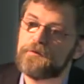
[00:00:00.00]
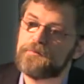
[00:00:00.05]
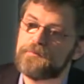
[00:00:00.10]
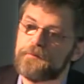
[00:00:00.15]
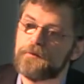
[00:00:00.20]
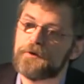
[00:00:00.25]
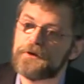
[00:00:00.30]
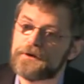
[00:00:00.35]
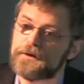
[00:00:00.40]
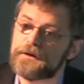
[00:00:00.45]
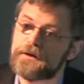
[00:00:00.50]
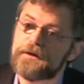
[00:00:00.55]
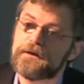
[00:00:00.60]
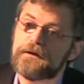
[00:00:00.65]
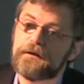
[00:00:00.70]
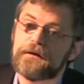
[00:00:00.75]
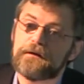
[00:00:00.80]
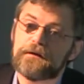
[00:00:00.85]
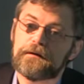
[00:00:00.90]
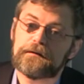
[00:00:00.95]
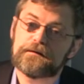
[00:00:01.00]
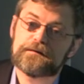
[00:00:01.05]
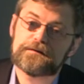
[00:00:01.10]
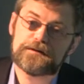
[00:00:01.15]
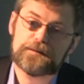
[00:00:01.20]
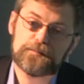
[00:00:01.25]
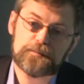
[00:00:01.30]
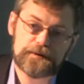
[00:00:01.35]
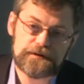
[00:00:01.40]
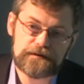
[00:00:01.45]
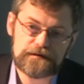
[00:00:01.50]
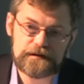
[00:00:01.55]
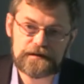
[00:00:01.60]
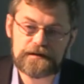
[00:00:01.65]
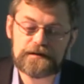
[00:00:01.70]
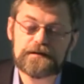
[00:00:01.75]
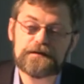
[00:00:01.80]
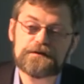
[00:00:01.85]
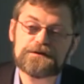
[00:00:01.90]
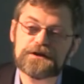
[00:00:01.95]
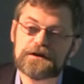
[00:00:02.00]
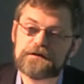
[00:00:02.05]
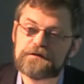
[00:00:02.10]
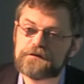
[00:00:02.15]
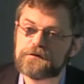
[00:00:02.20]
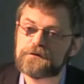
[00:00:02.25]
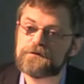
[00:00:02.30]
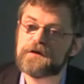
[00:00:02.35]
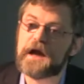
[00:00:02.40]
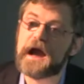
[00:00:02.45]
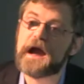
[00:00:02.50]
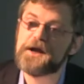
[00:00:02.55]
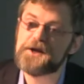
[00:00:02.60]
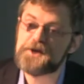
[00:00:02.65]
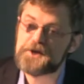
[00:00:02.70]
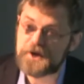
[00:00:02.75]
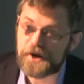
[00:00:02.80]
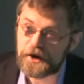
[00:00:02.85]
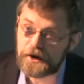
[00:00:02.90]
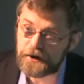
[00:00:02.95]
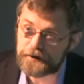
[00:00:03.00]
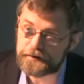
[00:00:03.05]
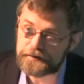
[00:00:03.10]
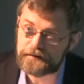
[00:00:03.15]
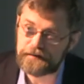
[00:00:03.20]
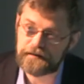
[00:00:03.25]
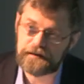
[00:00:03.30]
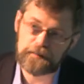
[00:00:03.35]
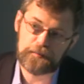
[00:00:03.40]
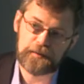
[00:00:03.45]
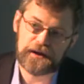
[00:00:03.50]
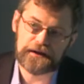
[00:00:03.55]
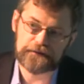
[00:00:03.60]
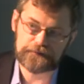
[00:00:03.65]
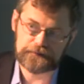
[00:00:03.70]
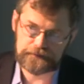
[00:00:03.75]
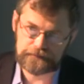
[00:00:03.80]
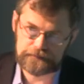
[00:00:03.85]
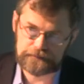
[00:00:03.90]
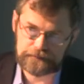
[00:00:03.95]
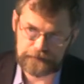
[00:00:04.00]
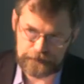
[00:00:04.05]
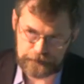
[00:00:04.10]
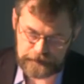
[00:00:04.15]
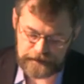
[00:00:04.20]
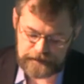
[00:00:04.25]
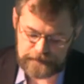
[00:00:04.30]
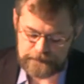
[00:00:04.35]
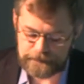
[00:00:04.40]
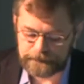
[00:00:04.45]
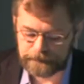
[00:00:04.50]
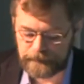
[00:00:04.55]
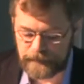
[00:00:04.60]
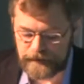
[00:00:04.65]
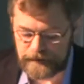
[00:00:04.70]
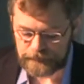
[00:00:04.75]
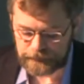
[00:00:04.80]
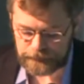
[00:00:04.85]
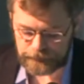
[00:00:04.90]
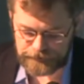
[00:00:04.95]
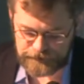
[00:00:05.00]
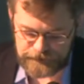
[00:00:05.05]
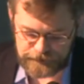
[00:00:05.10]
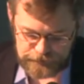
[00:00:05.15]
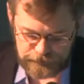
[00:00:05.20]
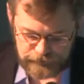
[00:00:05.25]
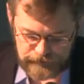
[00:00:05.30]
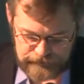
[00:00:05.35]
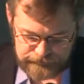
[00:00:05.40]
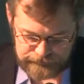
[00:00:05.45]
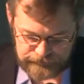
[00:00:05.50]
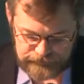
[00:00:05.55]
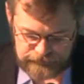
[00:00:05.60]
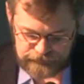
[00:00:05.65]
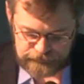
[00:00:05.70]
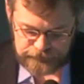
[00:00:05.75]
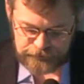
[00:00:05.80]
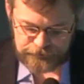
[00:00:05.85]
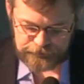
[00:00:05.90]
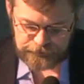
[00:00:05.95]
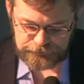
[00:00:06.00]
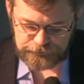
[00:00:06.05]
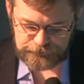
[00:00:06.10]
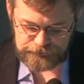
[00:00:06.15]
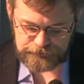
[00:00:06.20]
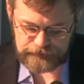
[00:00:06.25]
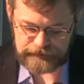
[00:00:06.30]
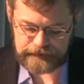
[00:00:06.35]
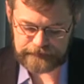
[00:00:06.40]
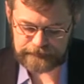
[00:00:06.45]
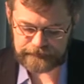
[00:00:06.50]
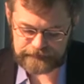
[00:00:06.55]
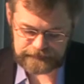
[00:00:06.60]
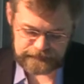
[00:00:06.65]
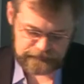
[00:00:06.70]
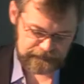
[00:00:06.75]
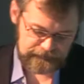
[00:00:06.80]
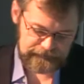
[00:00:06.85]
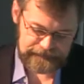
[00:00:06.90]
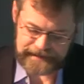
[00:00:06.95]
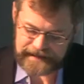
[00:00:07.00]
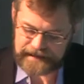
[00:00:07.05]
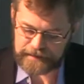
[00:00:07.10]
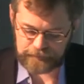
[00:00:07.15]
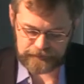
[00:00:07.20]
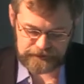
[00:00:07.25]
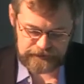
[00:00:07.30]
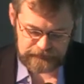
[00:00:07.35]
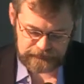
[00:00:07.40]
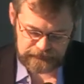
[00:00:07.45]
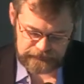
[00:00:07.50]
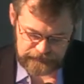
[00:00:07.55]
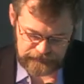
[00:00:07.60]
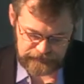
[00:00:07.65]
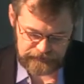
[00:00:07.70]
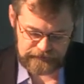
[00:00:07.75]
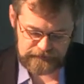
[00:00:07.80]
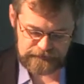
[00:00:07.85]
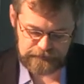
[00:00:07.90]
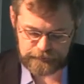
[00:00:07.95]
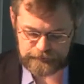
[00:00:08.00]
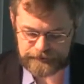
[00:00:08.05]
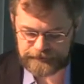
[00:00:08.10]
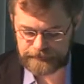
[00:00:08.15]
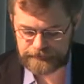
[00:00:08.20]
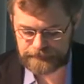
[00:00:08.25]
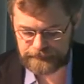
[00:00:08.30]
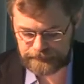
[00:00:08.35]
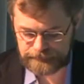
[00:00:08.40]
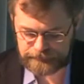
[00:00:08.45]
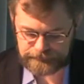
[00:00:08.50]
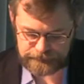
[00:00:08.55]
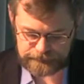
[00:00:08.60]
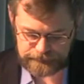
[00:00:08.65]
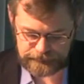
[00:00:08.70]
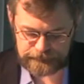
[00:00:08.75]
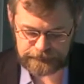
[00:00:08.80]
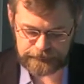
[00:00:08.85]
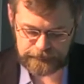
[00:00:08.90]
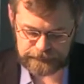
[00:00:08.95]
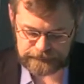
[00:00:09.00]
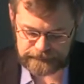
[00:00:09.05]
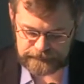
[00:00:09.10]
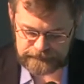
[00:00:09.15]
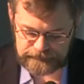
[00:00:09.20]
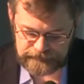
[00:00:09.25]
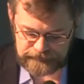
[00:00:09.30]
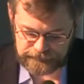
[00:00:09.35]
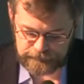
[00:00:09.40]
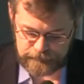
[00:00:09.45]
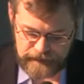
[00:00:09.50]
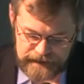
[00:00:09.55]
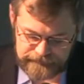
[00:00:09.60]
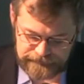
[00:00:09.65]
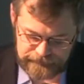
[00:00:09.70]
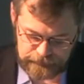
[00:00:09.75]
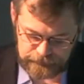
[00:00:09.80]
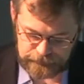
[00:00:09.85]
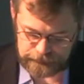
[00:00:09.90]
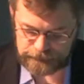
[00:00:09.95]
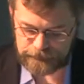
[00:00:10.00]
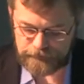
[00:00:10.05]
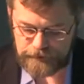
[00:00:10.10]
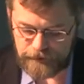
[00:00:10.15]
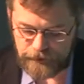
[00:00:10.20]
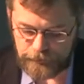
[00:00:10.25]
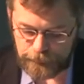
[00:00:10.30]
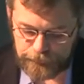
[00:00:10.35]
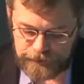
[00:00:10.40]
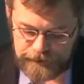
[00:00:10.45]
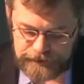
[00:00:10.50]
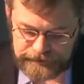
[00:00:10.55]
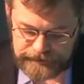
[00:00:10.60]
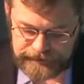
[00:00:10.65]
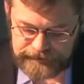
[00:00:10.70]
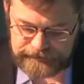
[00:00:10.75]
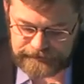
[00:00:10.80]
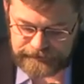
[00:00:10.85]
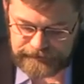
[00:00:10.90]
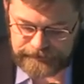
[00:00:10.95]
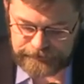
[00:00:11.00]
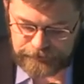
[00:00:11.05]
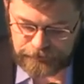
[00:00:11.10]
of what chimpanzee gestures are not about, okay? So here you have, in this cartoon, you have, this is a lab in the States where, you know, it goes and says, Matthews, we are getting